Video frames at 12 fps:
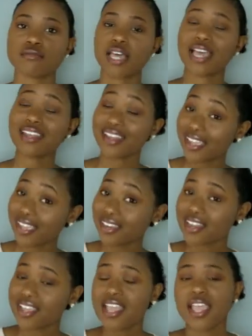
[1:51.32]
at night,
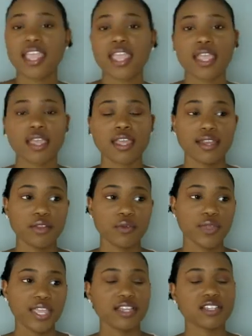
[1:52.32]
and
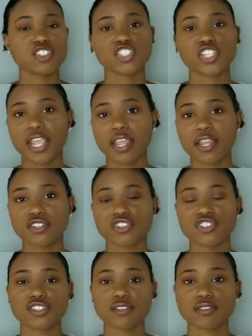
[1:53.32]
we
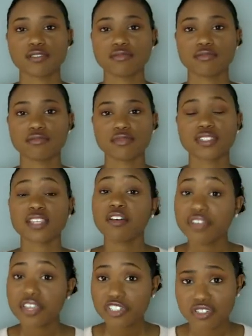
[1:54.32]
exchanged
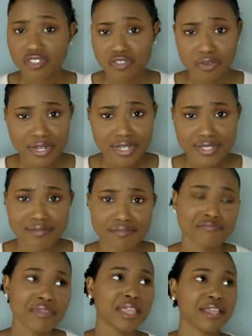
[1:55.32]
salvation stories,
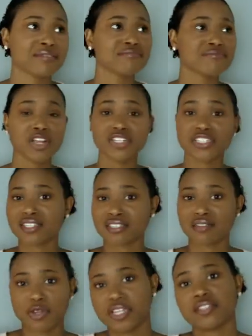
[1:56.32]
like our
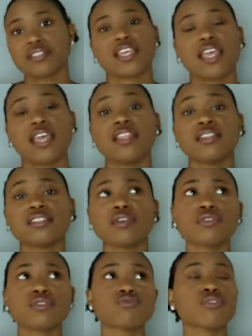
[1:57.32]
testimonies. And so
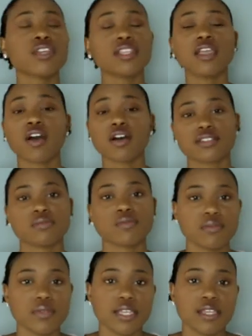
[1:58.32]
it was really awesome
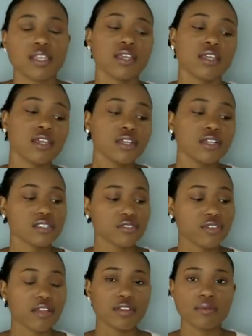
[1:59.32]
to be
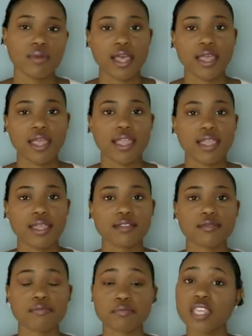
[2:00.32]
surrounded by
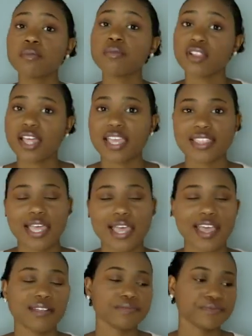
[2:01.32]
people like
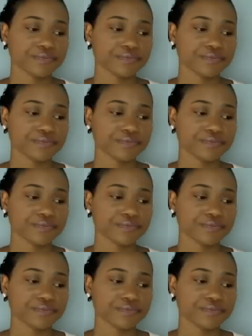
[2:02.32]
that